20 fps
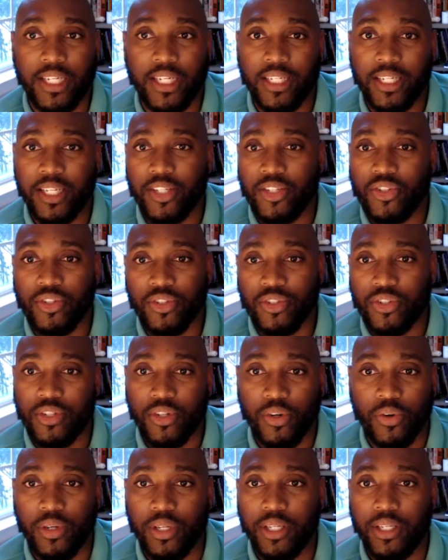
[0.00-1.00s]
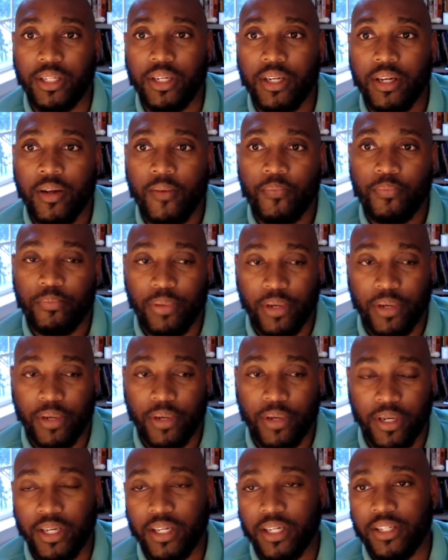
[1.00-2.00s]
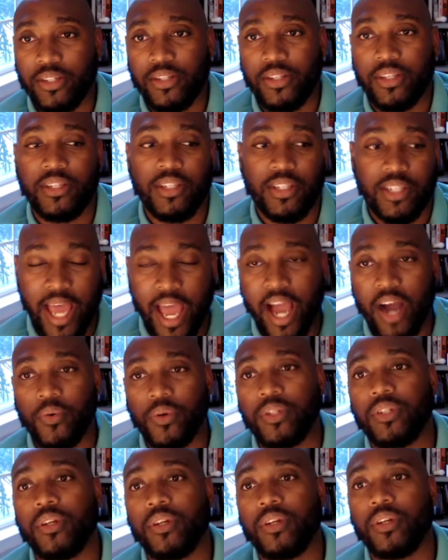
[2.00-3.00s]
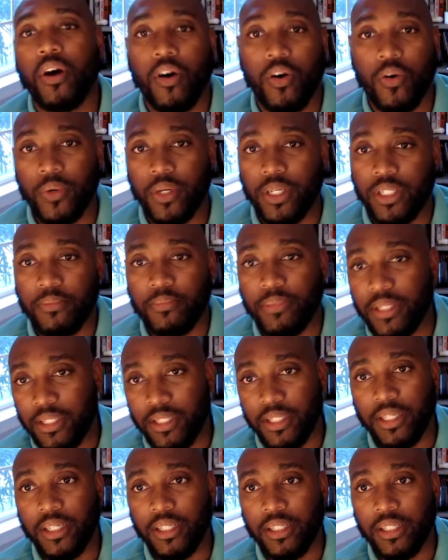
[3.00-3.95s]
It's just solely because this is how it's always been done.